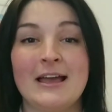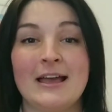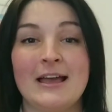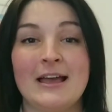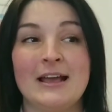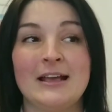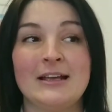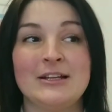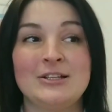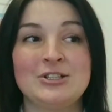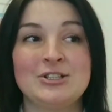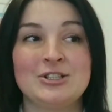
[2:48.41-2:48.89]

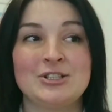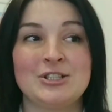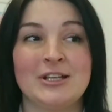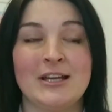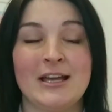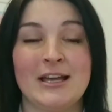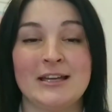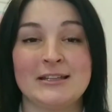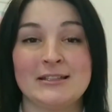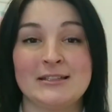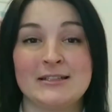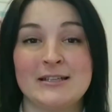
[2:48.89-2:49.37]
and
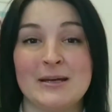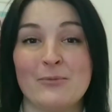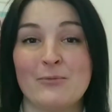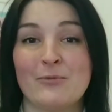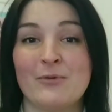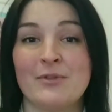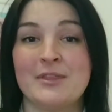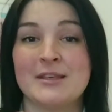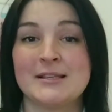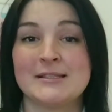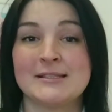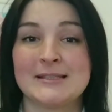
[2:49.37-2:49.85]
she ended
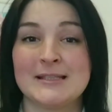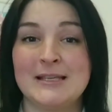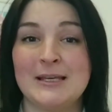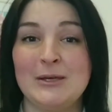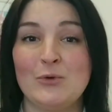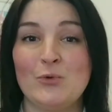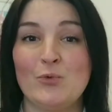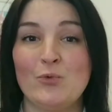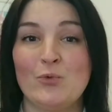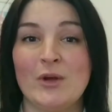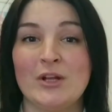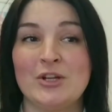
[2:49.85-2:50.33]
up with the
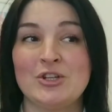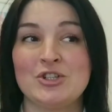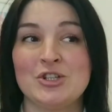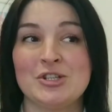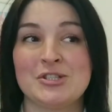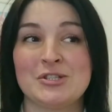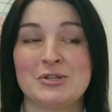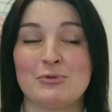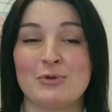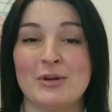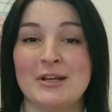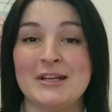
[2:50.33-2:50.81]
scheme when
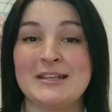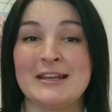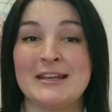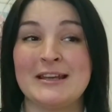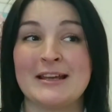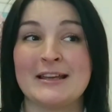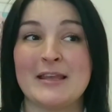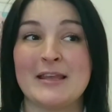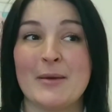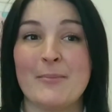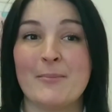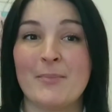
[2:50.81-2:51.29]
she's
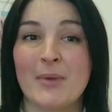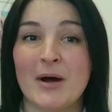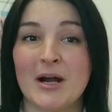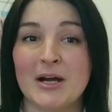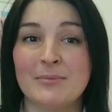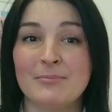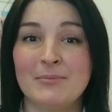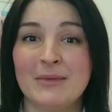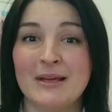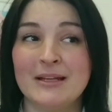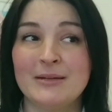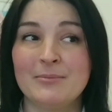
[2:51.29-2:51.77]
renting the
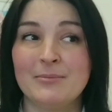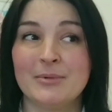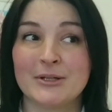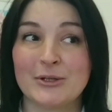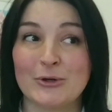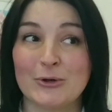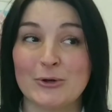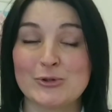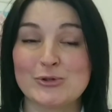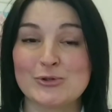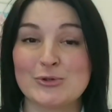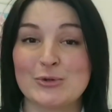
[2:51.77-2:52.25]
apartment
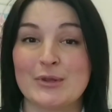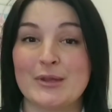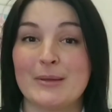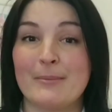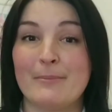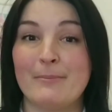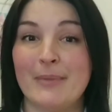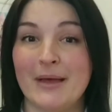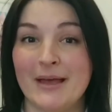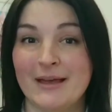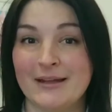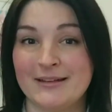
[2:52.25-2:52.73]
but also
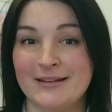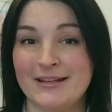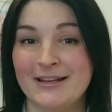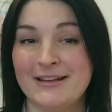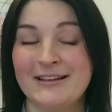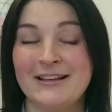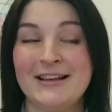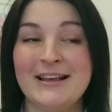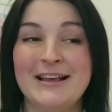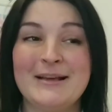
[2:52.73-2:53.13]
the bed.